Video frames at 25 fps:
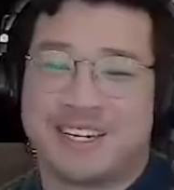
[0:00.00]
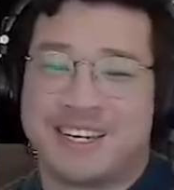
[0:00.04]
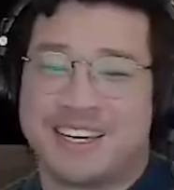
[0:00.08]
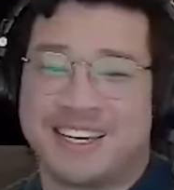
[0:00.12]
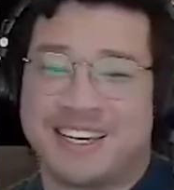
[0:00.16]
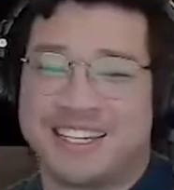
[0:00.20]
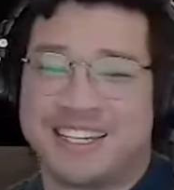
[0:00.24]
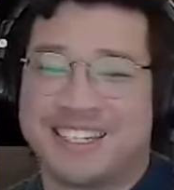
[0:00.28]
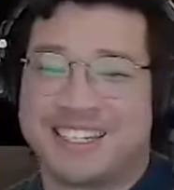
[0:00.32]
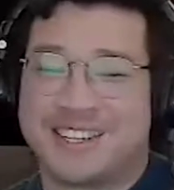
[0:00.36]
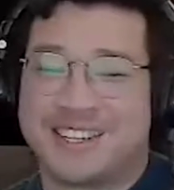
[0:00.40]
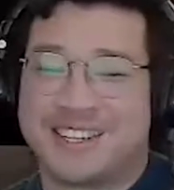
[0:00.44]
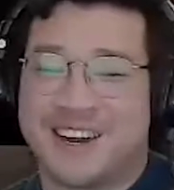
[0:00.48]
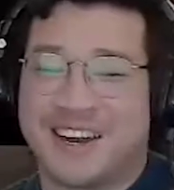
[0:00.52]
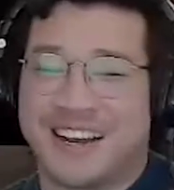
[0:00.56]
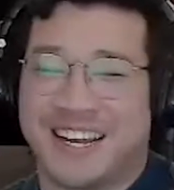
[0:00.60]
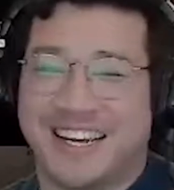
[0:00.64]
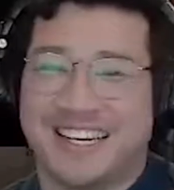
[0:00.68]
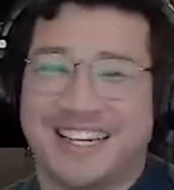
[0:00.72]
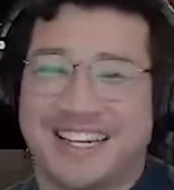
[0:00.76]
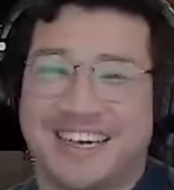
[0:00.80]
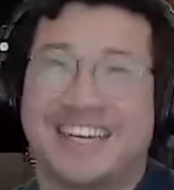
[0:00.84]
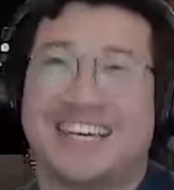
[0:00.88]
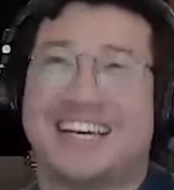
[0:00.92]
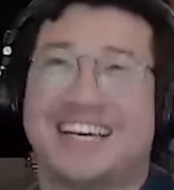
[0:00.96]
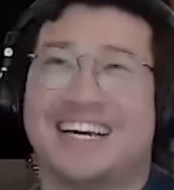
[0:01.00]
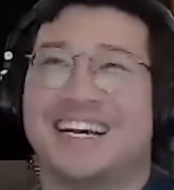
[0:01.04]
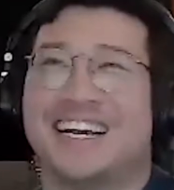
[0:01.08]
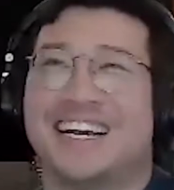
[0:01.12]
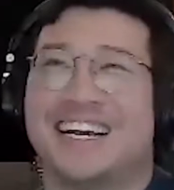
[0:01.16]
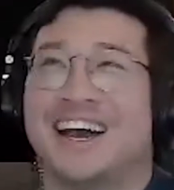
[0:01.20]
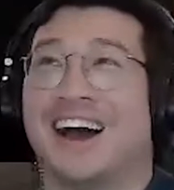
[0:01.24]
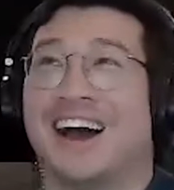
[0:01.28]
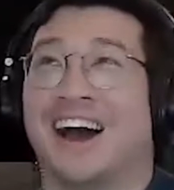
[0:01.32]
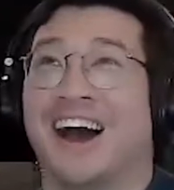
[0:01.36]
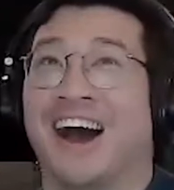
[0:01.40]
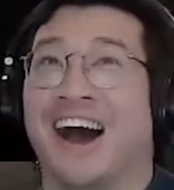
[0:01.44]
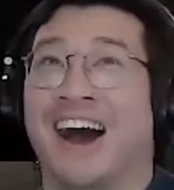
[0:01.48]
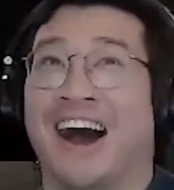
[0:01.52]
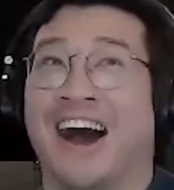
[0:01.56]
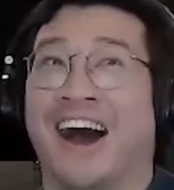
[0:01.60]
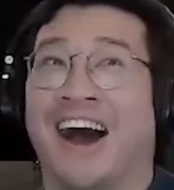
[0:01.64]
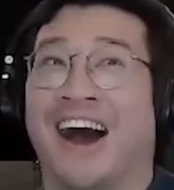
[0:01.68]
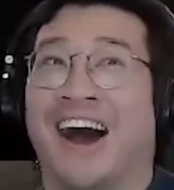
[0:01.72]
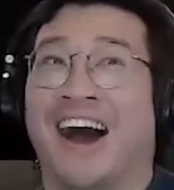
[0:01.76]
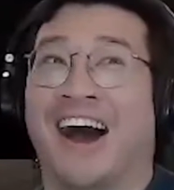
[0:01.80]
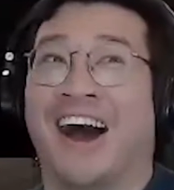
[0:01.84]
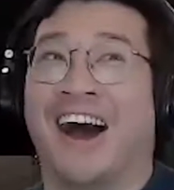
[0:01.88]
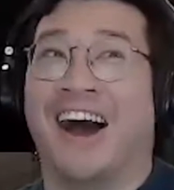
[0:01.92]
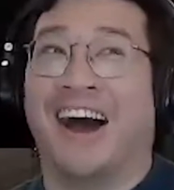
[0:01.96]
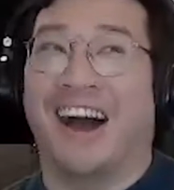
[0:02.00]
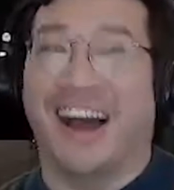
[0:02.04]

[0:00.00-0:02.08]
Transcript: Oh my God, Brian, you were